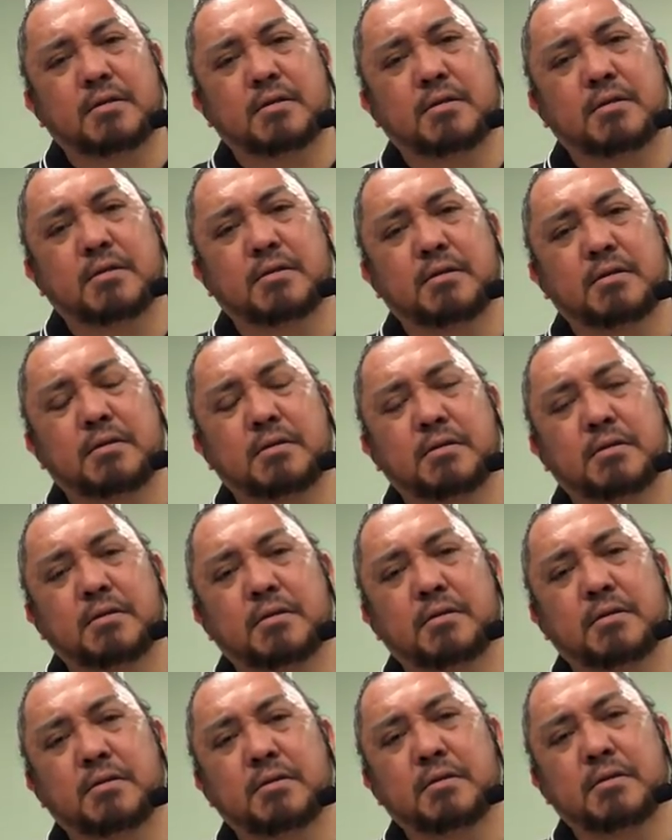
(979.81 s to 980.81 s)

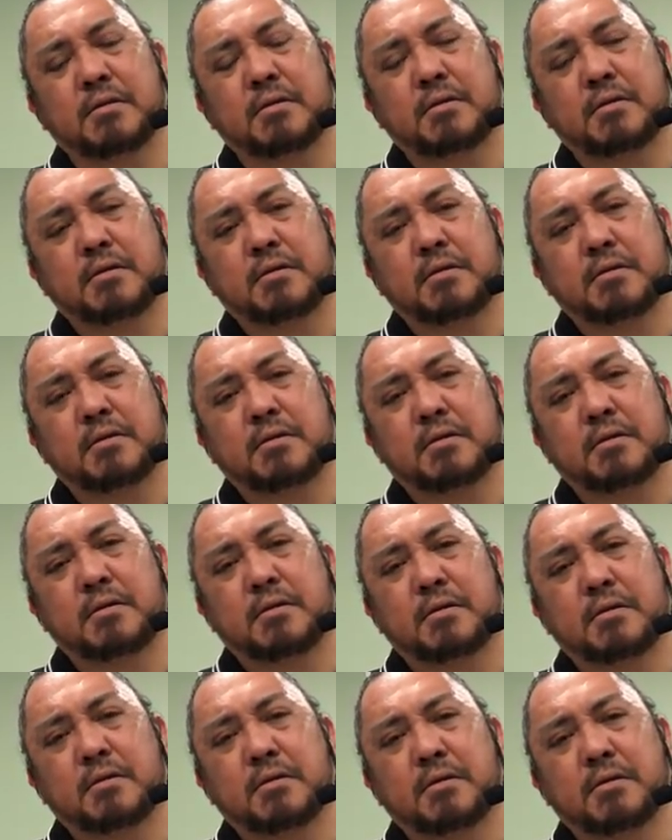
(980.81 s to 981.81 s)

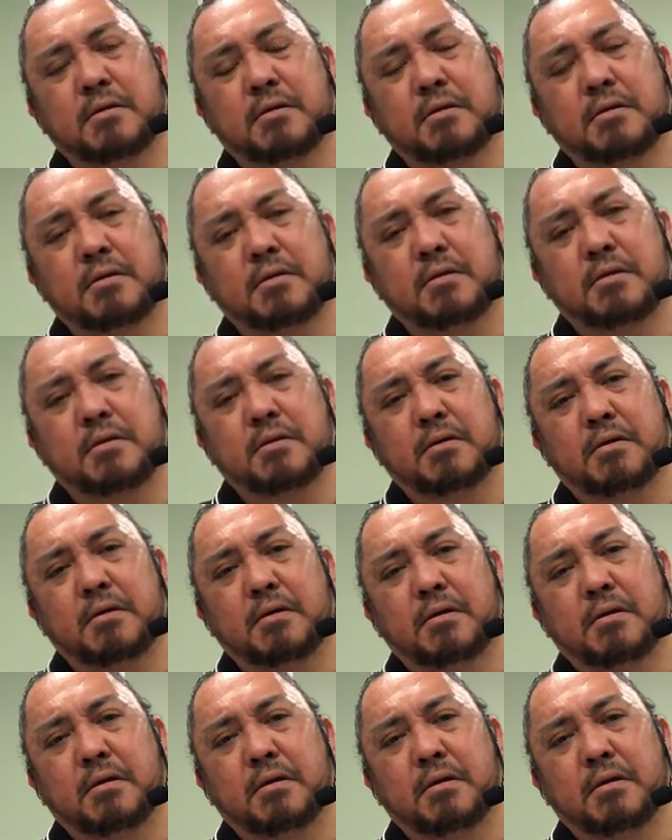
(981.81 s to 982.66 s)
Nobody speaks.